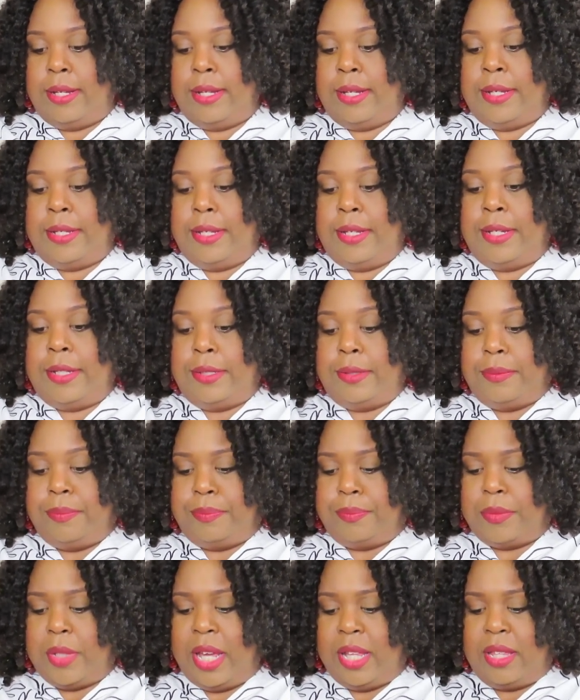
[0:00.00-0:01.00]

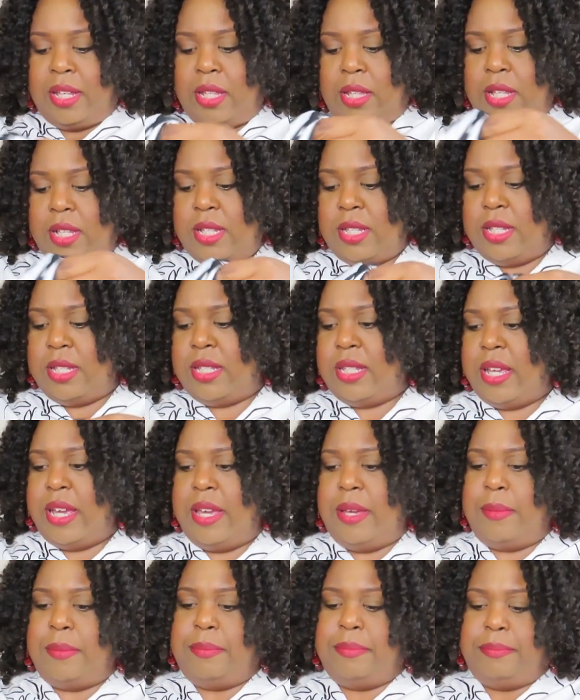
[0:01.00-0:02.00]
I think this is
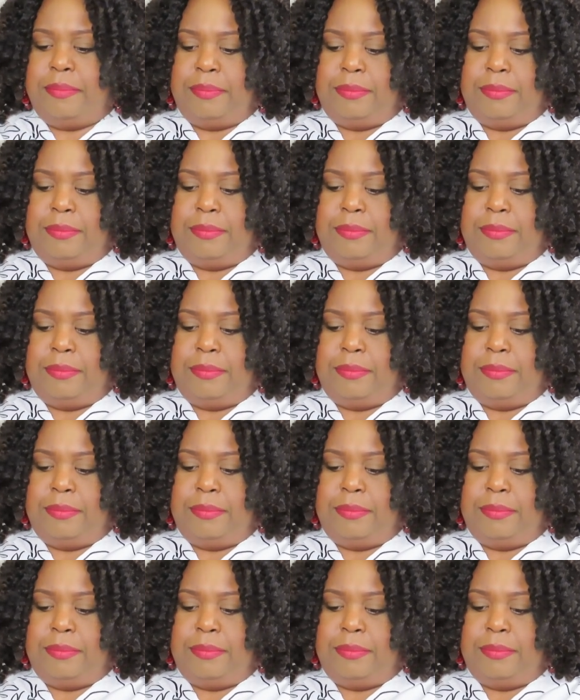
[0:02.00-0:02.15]
like,